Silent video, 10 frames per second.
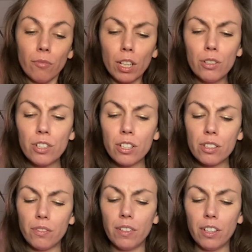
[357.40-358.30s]
You start to
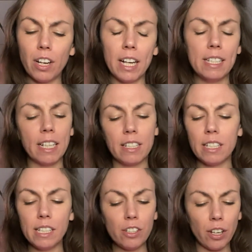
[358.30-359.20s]
feel your
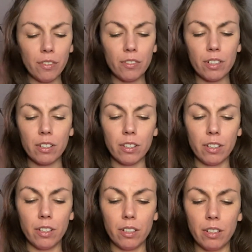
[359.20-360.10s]
identity shift.
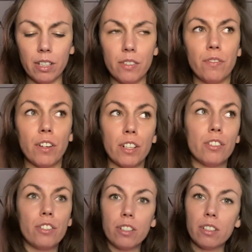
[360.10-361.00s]
This
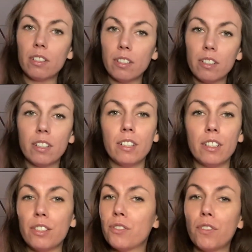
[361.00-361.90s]
first
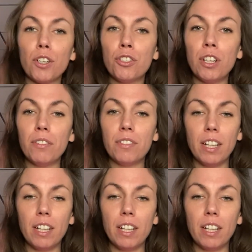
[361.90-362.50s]
this first shift